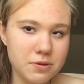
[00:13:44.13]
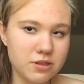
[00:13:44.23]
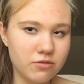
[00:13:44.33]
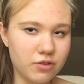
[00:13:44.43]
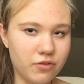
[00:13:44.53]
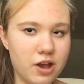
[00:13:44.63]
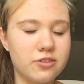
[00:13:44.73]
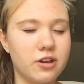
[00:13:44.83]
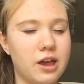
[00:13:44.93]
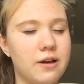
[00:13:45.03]
piece of
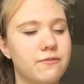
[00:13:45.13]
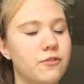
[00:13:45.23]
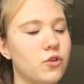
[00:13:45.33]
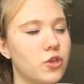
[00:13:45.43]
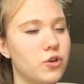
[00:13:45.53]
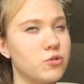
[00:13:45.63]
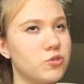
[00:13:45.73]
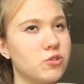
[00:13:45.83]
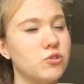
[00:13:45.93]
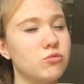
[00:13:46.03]
advice I have for
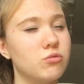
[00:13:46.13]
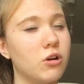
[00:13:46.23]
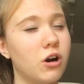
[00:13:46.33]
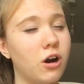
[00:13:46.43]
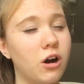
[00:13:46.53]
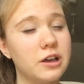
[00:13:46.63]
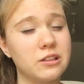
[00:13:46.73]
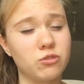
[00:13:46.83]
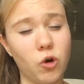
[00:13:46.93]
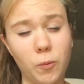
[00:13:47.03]
those who are in
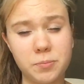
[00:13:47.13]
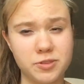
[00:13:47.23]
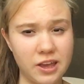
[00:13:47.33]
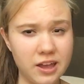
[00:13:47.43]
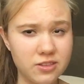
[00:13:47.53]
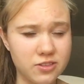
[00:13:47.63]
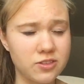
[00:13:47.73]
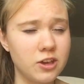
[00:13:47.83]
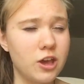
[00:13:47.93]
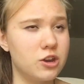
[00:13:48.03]
top sets,
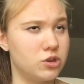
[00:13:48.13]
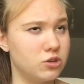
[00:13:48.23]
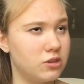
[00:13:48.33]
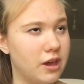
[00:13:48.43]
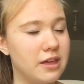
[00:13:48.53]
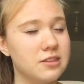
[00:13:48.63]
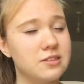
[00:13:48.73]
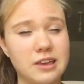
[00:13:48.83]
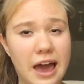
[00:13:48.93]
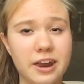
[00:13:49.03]
and
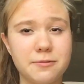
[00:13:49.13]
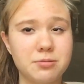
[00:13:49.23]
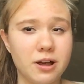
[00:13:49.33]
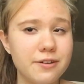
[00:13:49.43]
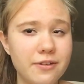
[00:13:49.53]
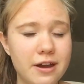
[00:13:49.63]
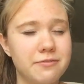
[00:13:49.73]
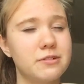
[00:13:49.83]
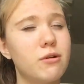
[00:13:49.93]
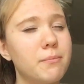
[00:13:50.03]
this can apply for
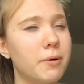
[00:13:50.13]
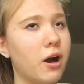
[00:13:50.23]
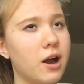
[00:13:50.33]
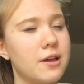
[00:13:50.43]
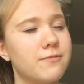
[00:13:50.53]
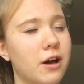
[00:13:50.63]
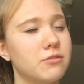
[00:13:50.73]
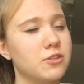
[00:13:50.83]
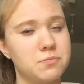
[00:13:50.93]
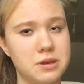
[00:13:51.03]
everyone, but I
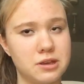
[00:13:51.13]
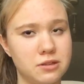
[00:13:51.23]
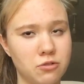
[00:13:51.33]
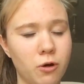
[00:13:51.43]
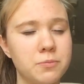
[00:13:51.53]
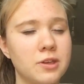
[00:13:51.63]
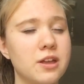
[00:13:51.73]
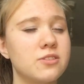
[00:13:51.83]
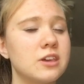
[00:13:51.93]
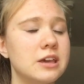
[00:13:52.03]
found this being in top
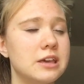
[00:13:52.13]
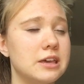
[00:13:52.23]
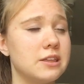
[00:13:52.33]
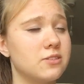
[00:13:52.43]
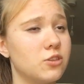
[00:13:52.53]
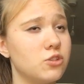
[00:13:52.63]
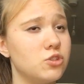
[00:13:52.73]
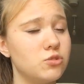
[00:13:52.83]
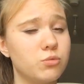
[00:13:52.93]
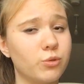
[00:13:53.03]
sets, is that
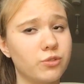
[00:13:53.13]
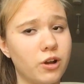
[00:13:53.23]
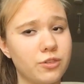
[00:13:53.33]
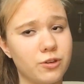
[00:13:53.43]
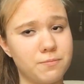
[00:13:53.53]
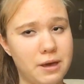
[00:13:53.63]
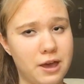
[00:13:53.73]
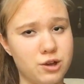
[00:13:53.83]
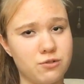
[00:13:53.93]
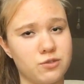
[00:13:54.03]
you will start to
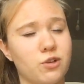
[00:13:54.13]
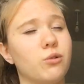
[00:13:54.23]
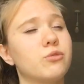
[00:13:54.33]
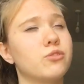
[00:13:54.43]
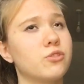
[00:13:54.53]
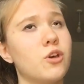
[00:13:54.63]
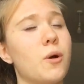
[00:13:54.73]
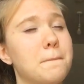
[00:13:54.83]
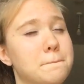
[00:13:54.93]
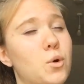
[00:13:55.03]
compare your results
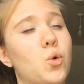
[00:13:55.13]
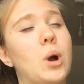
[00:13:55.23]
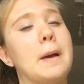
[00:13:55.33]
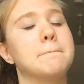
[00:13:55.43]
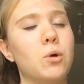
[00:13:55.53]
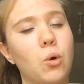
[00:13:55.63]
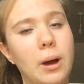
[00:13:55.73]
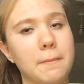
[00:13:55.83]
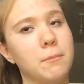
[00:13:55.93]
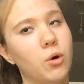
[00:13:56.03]
more and more
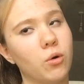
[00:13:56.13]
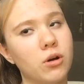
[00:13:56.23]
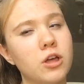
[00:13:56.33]
and more.